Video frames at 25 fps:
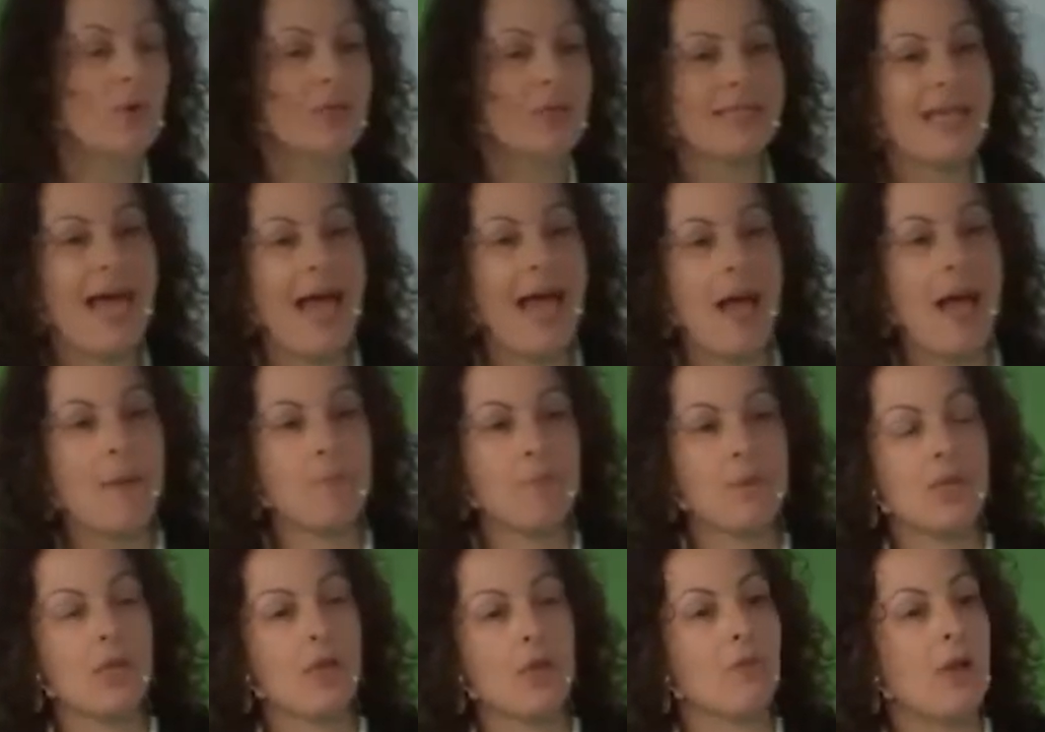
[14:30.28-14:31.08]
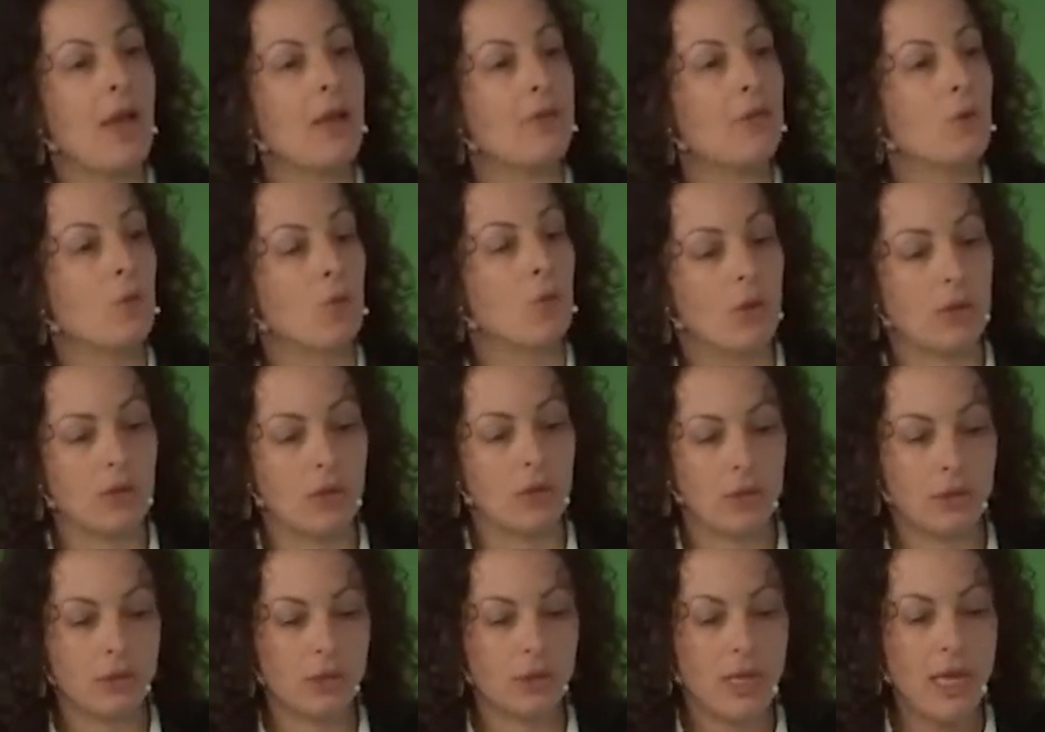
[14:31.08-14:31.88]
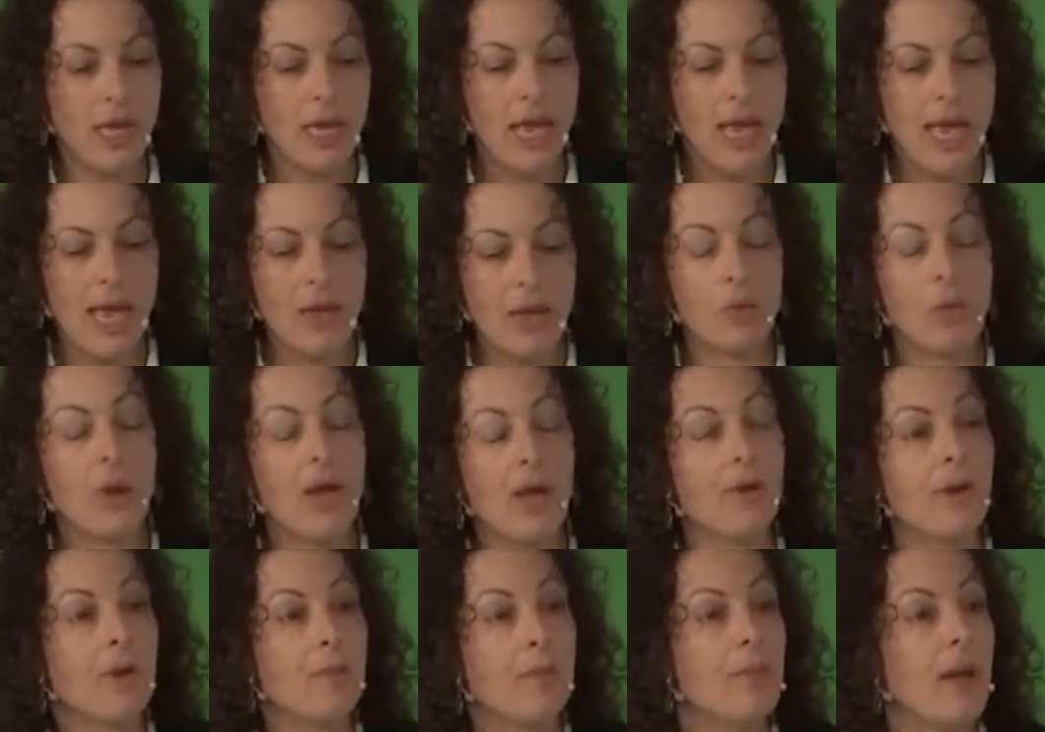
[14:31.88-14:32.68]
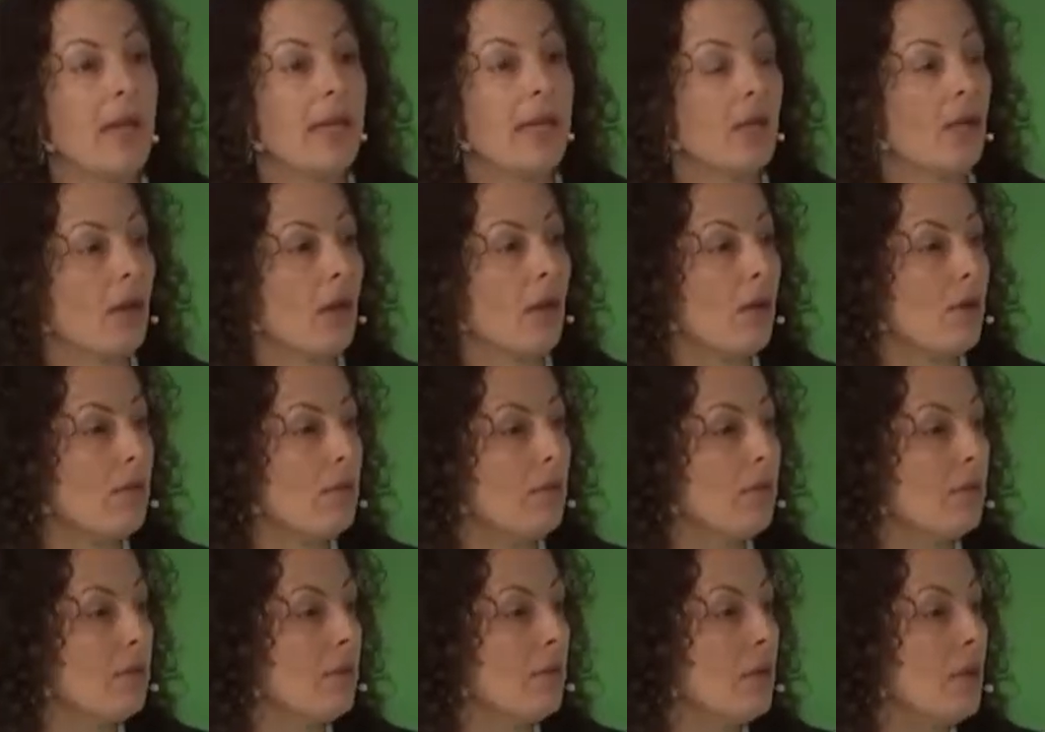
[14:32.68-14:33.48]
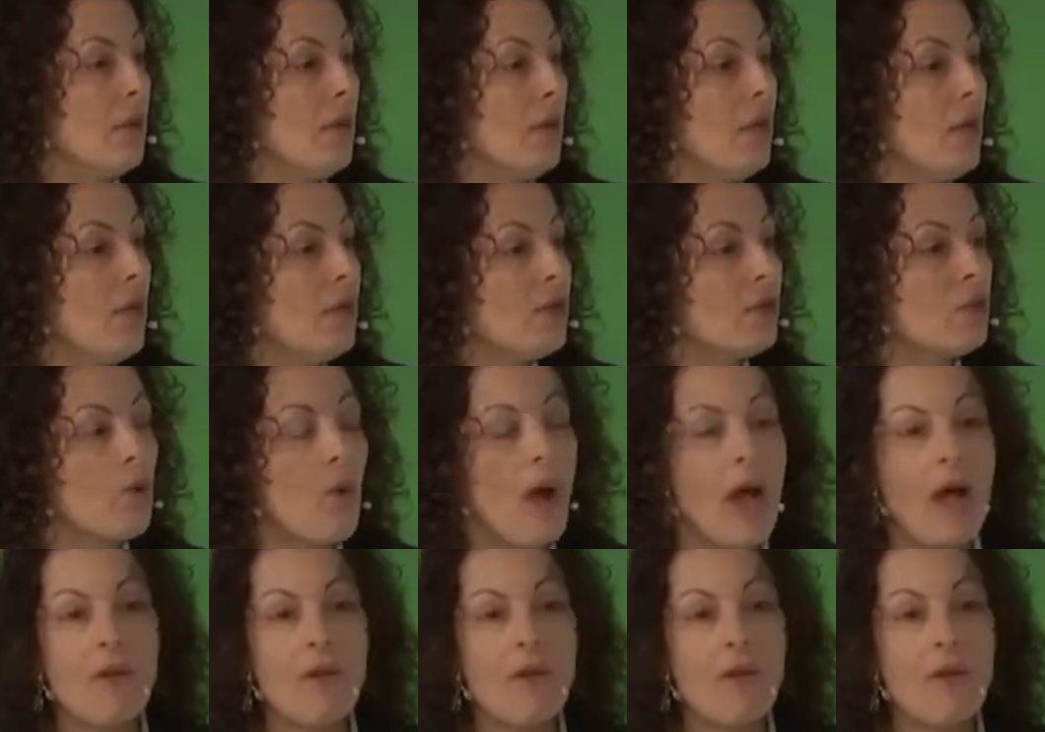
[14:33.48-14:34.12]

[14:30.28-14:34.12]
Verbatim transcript: what's happening around the world and where it might go. So